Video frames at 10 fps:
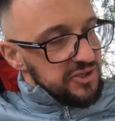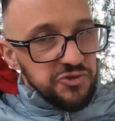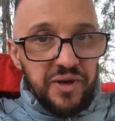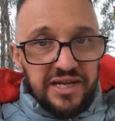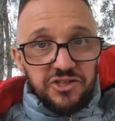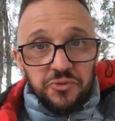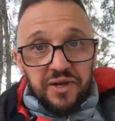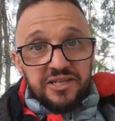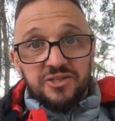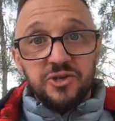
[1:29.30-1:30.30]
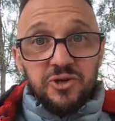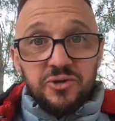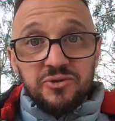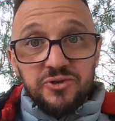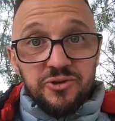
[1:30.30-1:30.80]
2022,
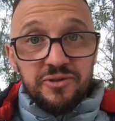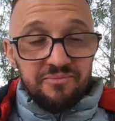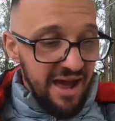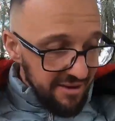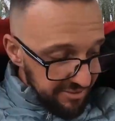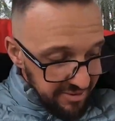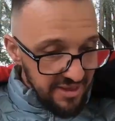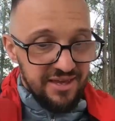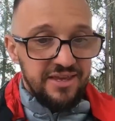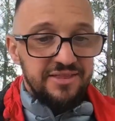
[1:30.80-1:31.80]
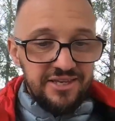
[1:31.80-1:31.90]
do the math.